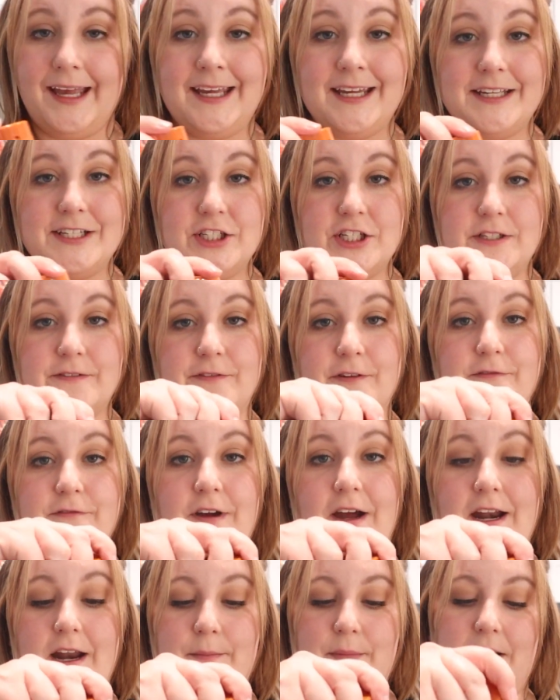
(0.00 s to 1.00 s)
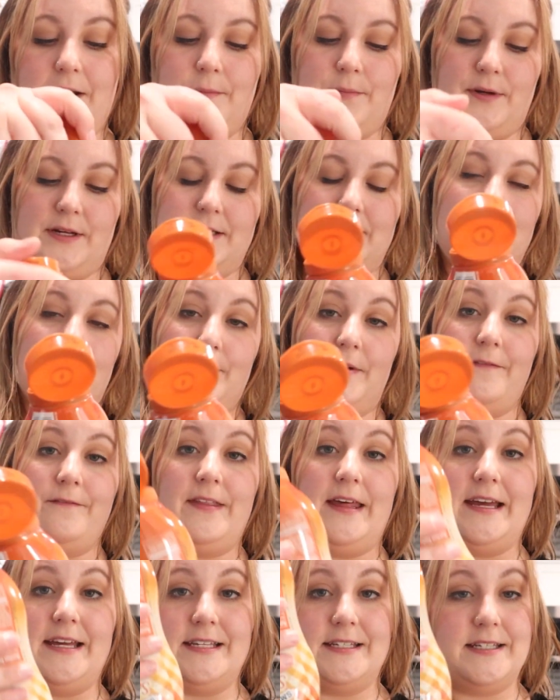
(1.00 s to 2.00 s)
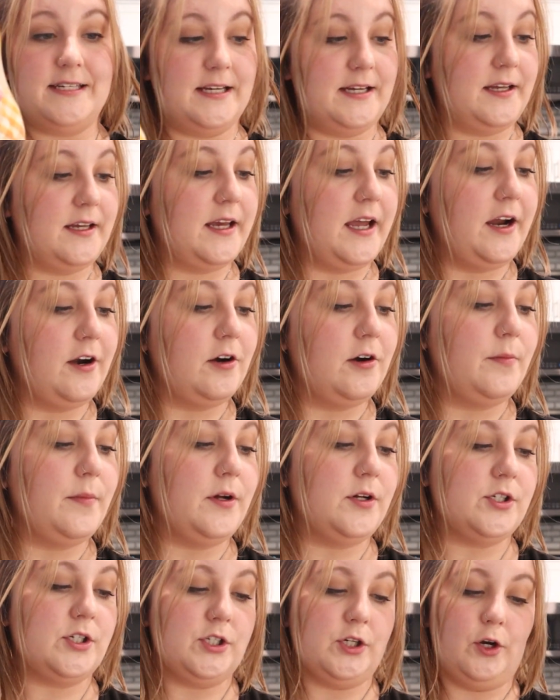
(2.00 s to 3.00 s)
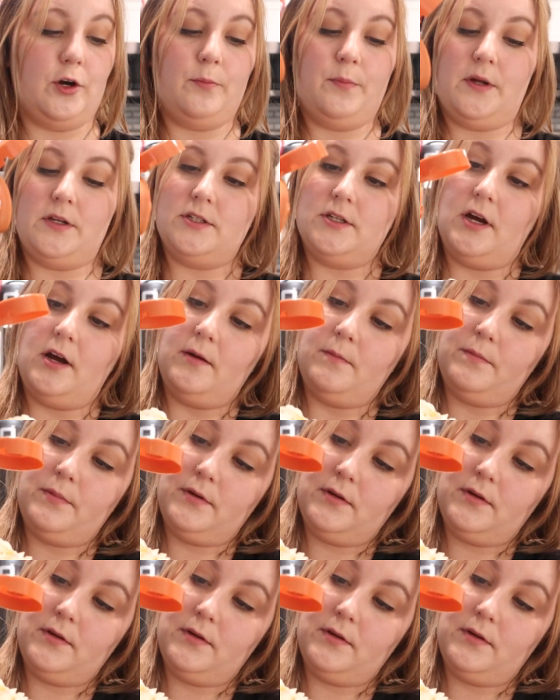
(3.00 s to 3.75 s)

And just for fun, I'm gonna put some of this caramel syrup on top.